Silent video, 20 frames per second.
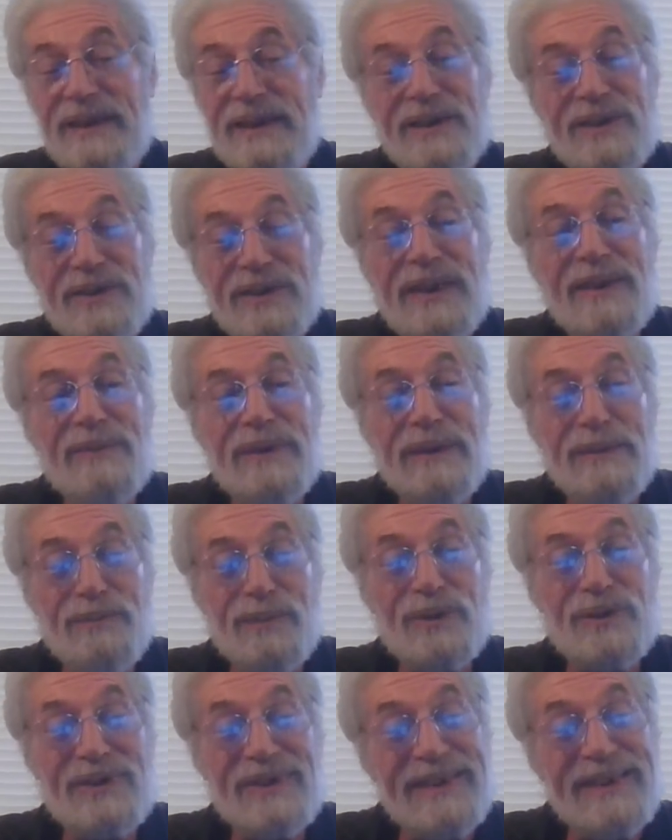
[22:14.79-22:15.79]
to
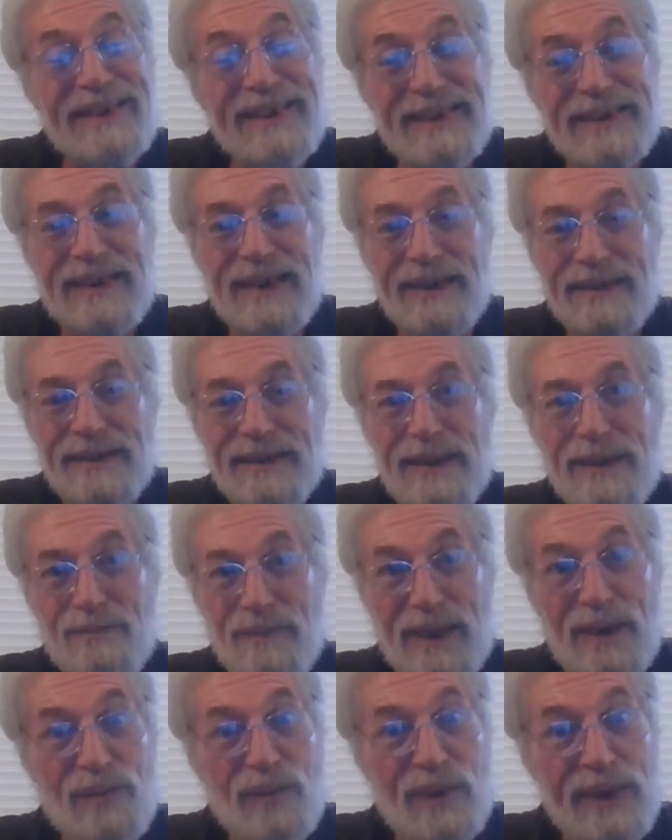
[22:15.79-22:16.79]
70%, I think,
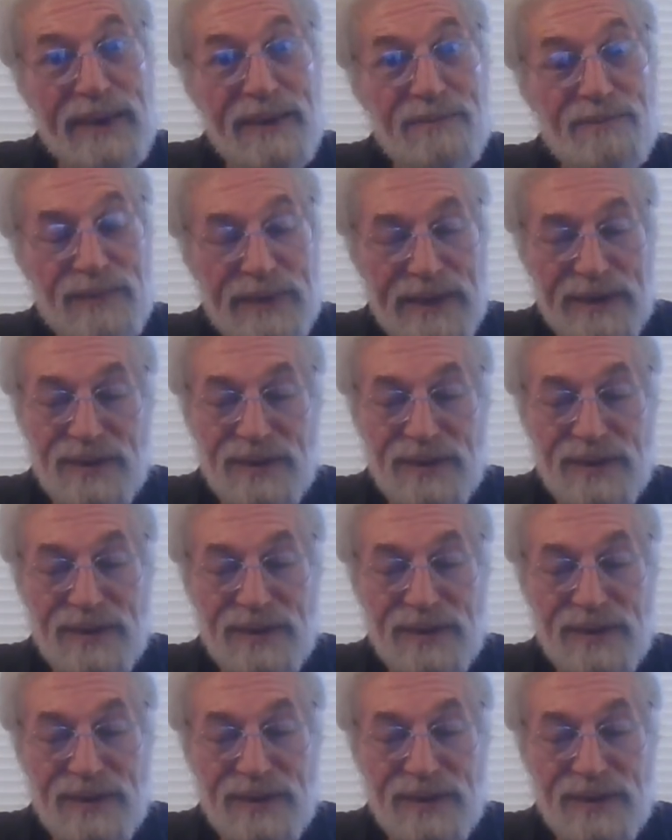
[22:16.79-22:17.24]
by weight.